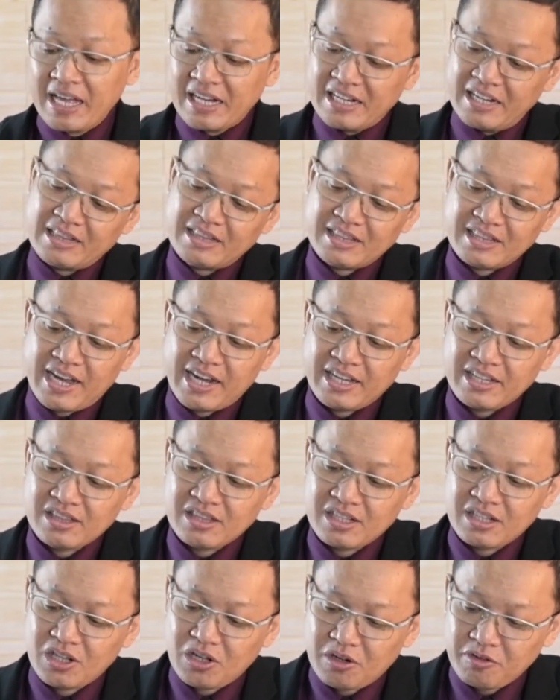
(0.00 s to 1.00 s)
the
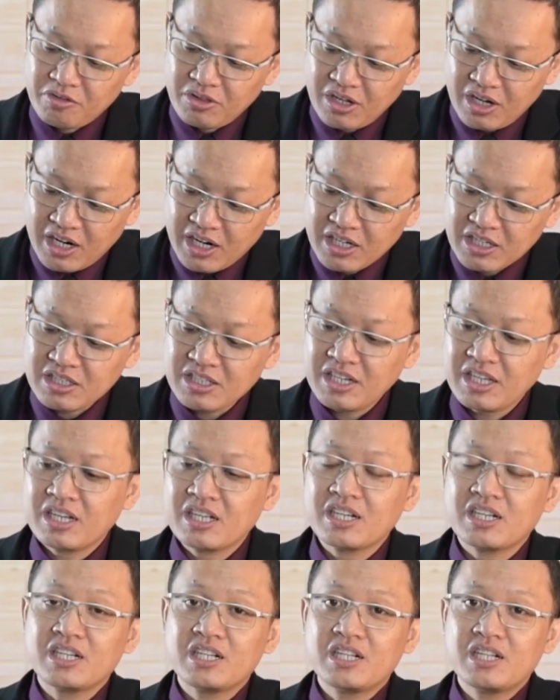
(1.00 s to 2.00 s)
title of the
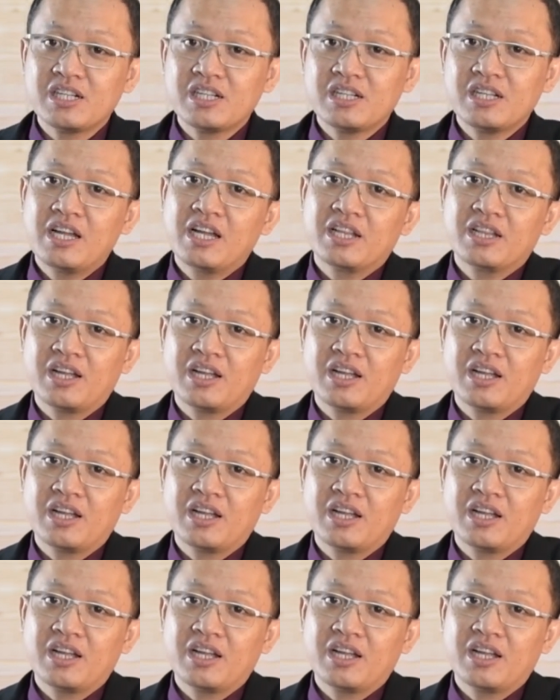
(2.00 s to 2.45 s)
article,